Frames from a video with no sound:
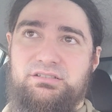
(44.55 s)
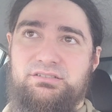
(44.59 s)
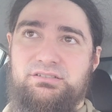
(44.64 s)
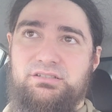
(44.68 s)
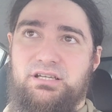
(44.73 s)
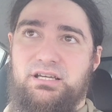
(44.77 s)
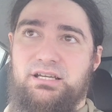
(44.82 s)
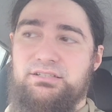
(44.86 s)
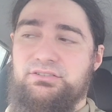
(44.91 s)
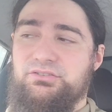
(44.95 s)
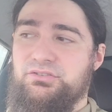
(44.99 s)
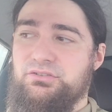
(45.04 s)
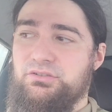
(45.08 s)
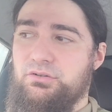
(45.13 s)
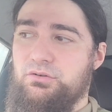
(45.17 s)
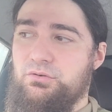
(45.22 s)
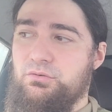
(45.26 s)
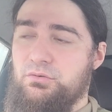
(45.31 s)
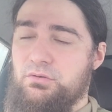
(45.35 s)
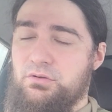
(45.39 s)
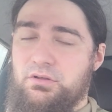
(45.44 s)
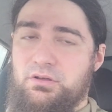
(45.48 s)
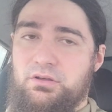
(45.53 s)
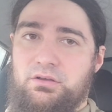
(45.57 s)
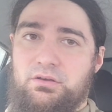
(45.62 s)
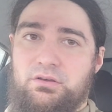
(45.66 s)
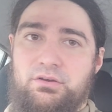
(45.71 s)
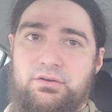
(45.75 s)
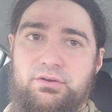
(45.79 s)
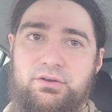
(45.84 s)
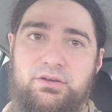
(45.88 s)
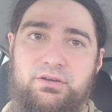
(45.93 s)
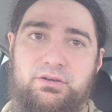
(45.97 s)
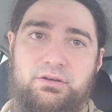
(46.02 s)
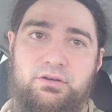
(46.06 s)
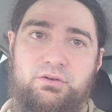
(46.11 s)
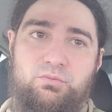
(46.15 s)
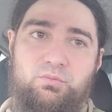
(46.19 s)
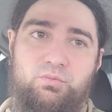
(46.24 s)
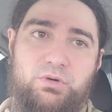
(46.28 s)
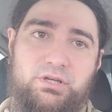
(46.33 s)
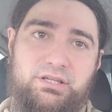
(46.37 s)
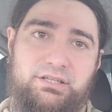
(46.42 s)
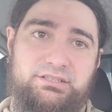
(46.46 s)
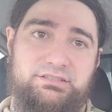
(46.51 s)
side. So
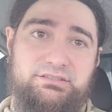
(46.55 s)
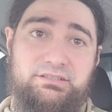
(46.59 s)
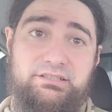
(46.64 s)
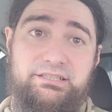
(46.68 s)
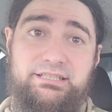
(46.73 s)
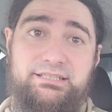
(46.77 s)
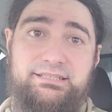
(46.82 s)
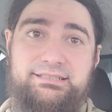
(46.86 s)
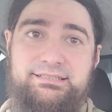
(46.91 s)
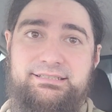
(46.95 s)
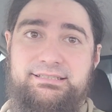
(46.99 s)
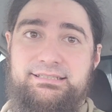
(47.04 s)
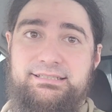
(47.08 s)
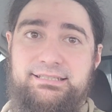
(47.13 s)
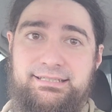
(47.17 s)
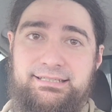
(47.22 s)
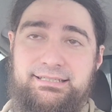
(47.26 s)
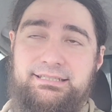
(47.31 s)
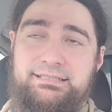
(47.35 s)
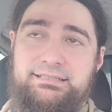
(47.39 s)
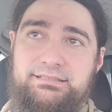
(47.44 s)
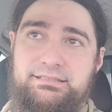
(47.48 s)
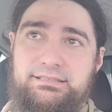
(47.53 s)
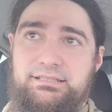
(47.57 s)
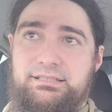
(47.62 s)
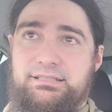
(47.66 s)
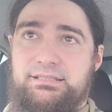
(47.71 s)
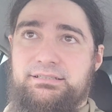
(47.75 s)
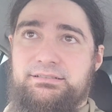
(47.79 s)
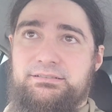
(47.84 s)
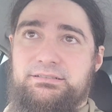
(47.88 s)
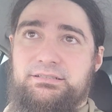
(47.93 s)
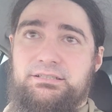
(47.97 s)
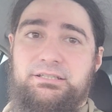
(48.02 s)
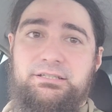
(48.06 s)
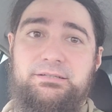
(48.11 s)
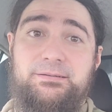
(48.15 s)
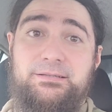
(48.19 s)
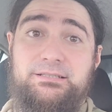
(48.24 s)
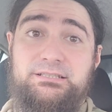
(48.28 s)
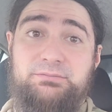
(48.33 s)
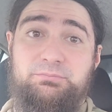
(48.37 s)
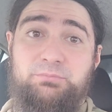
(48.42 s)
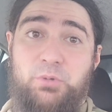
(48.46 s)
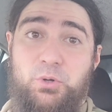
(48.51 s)
what this leak did is it
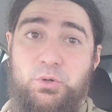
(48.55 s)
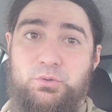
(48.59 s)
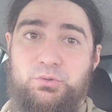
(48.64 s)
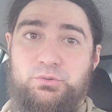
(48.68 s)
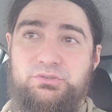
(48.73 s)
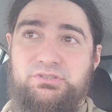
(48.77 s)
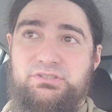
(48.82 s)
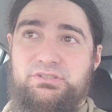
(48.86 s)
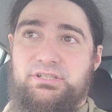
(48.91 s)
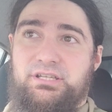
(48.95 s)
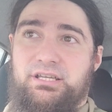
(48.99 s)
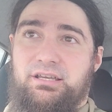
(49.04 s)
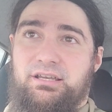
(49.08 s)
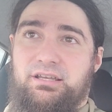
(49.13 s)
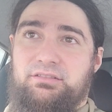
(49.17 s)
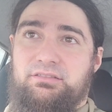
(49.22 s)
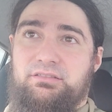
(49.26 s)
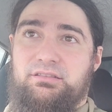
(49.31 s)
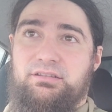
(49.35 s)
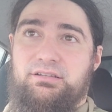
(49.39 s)
exposed that